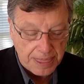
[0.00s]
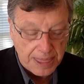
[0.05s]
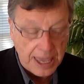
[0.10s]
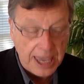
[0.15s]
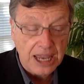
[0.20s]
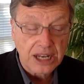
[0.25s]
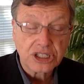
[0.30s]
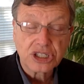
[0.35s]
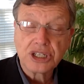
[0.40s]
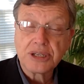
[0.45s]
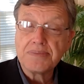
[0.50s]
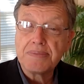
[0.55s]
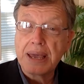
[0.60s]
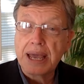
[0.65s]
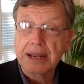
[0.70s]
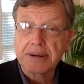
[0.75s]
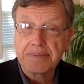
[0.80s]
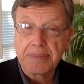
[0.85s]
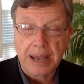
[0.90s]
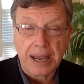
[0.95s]
And she
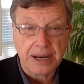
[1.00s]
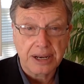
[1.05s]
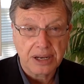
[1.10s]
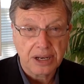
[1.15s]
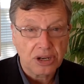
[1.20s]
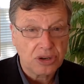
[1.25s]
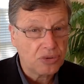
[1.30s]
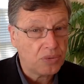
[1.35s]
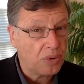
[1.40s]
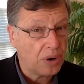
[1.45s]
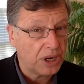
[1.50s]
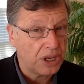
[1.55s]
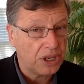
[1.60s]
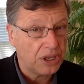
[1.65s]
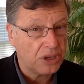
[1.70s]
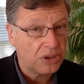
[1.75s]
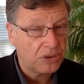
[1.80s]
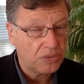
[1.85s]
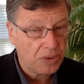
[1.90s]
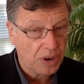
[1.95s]
backed Biden in
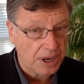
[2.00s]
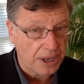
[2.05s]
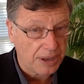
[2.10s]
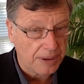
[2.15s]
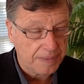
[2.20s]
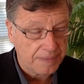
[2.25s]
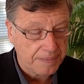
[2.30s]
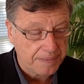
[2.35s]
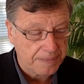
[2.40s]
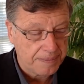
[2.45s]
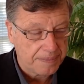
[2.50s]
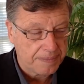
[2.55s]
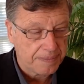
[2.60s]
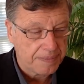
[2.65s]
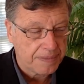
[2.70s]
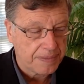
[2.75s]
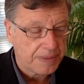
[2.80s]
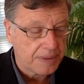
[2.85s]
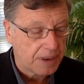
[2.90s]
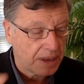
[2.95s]
2020.
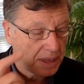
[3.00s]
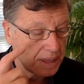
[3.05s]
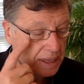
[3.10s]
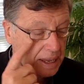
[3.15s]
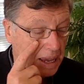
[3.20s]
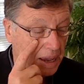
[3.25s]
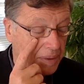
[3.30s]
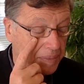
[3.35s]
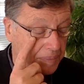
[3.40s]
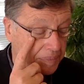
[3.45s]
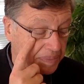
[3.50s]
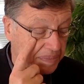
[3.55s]
Now,